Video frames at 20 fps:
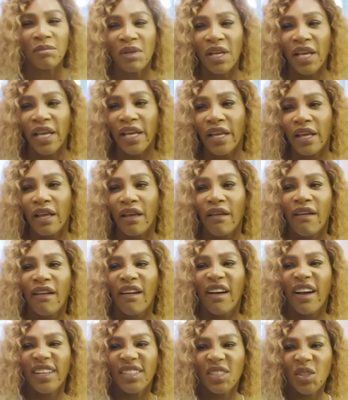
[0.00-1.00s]
I'm like,
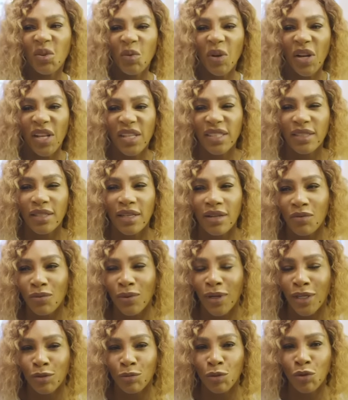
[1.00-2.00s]
I just don't want to sit and
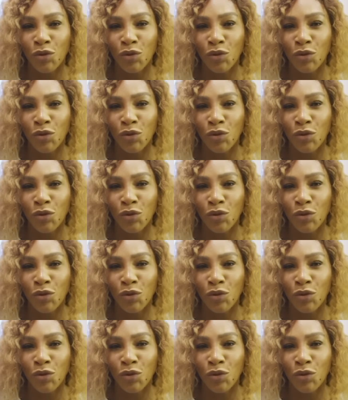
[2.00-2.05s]
watch